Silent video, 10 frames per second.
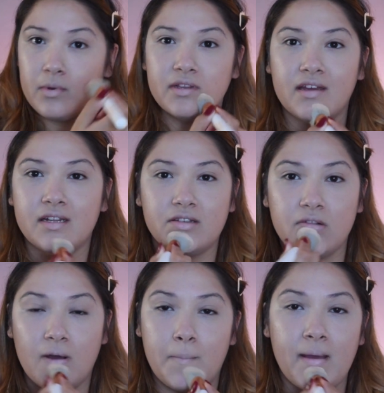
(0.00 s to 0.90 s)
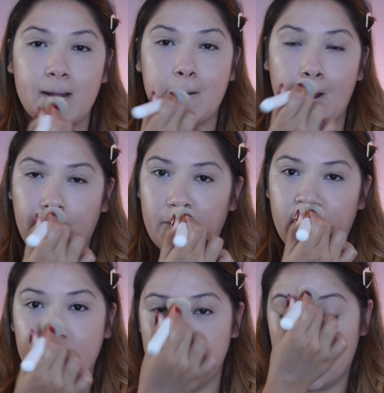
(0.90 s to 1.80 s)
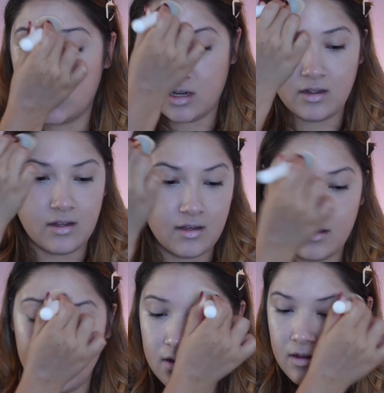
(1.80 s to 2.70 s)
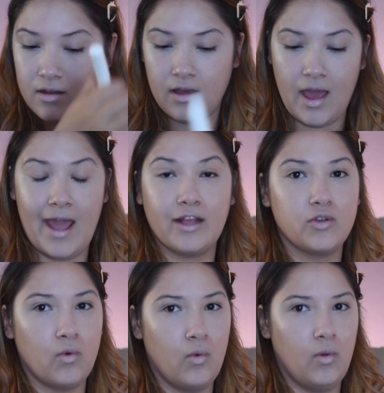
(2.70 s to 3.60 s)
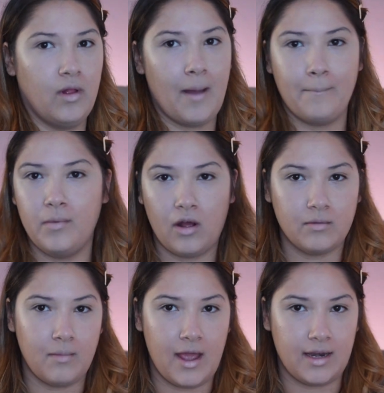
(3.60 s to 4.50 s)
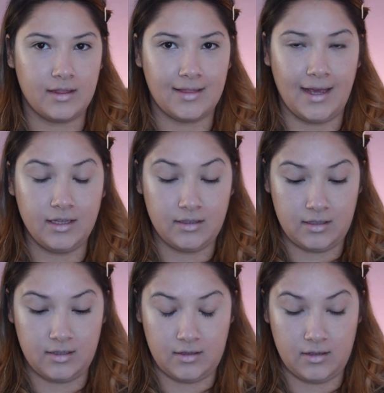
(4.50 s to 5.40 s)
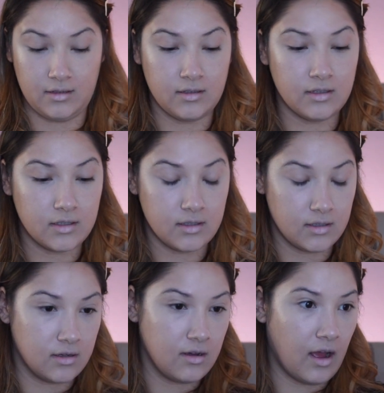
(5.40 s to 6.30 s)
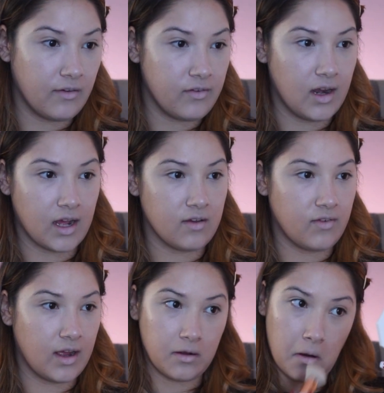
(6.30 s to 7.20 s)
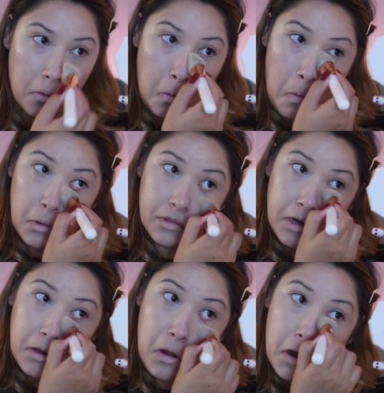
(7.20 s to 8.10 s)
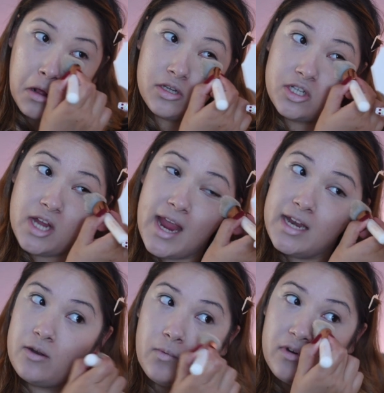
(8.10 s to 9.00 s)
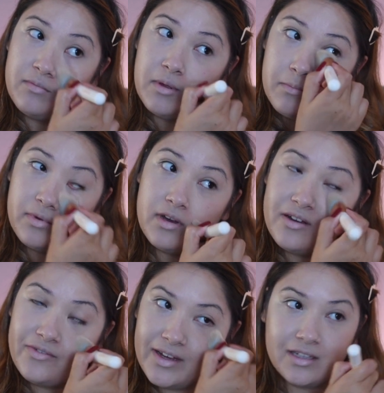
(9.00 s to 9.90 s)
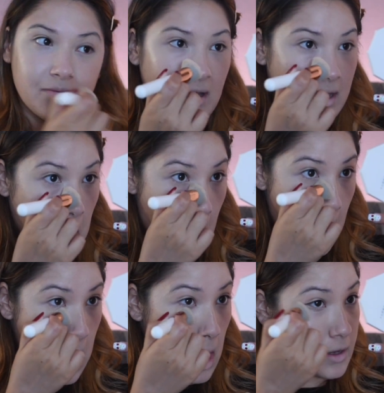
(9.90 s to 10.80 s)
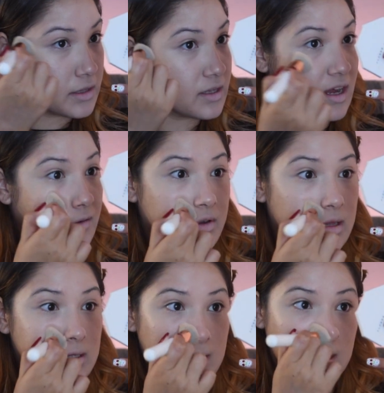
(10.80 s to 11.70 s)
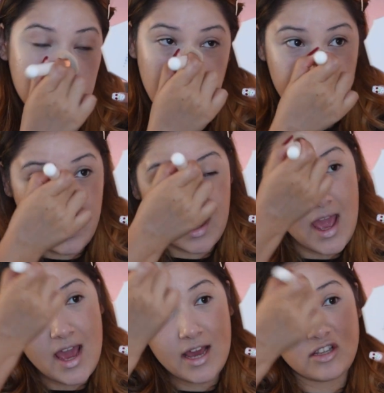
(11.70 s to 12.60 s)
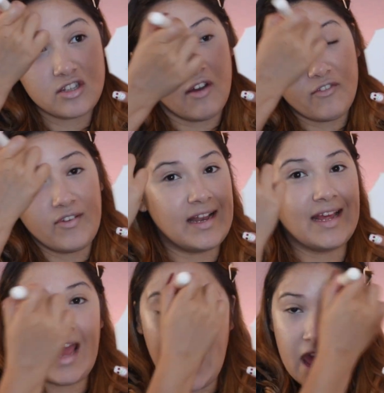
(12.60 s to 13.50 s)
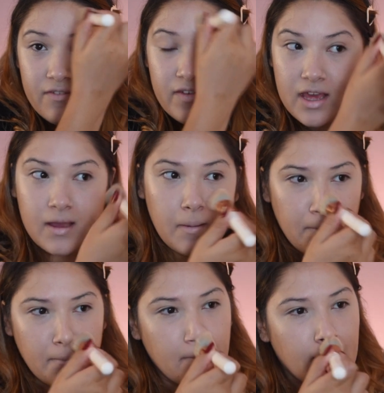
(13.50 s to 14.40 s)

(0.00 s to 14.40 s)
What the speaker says: but that is not bad coverage at all. I'm not mad at that. I feel like if I had gone with a darker shade, it would have been perfect, but I like the coverage that it's giving. It's not feeling heavy.